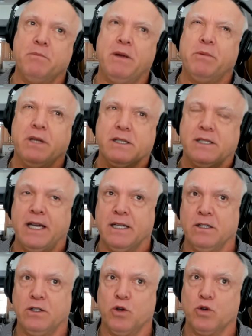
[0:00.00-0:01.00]
And maybe that's
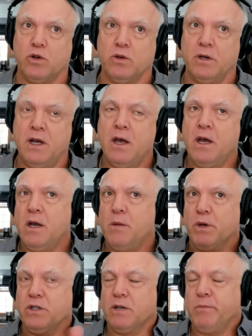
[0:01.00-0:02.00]
anecdotal,
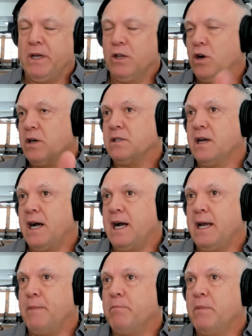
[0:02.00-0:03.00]
but it took me a long
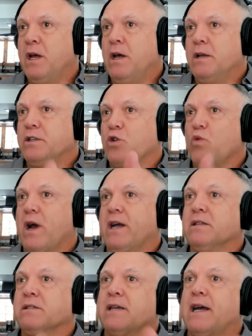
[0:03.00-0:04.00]
time to
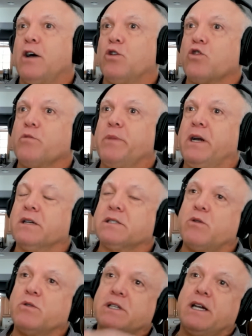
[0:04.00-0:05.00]
reconcile her, because
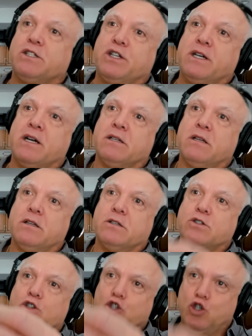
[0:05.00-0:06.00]
I was latching onto
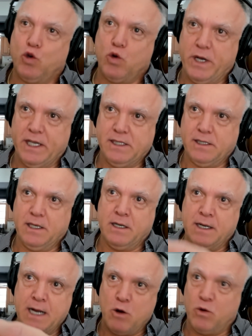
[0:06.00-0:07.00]
this choice and
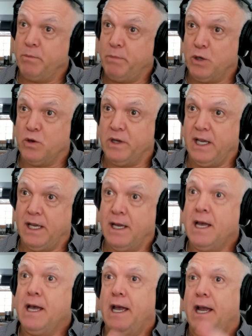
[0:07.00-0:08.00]
accountability,
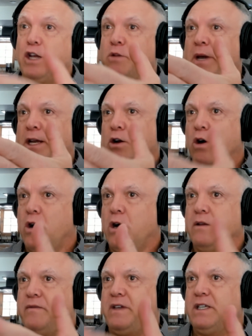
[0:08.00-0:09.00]
and you made
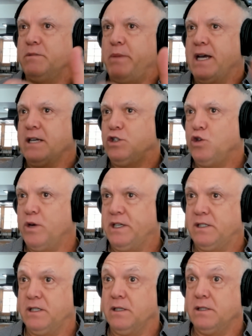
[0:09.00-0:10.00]
all of these bad
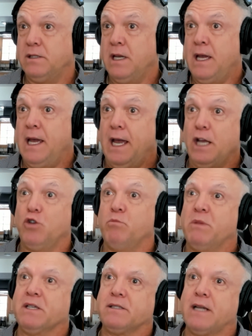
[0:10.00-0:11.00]
choices and you
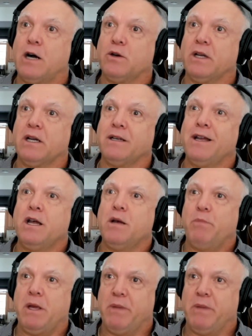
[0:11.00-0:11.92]
missed out on me